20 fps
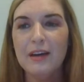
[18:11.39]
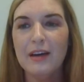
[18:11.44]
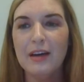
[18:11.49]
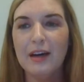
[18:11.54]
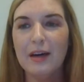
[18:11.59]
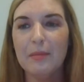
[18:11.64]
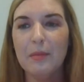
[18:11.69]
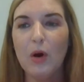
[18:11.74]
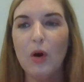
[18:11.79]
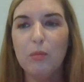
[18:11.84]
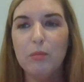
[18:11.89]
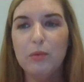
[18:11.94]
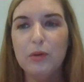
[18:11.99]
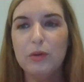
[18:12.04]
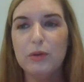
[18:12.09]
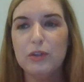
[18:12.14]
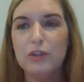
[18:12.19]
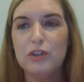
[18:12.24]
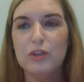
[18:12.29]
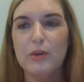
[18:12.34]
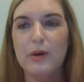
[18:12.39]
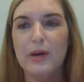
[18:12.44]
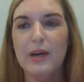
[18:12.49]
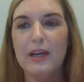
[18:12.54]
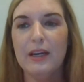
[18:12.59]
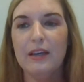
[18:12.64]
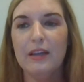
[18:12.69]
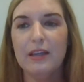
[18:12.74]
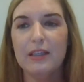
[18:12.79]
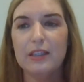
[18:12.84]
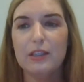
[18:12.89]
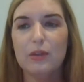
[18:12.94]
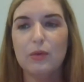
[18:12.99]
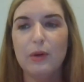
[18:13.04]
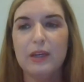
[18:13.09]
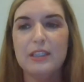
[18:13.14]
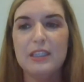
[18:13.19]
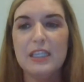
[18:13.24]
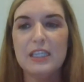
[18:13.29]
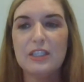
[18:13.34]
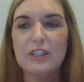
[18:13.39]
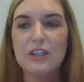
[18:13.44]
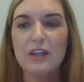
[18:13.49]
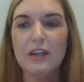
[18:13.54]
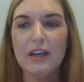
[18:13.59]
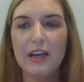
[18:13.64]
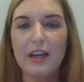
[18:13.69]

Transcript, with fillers: Um, hope you enjoyed this quick teaser.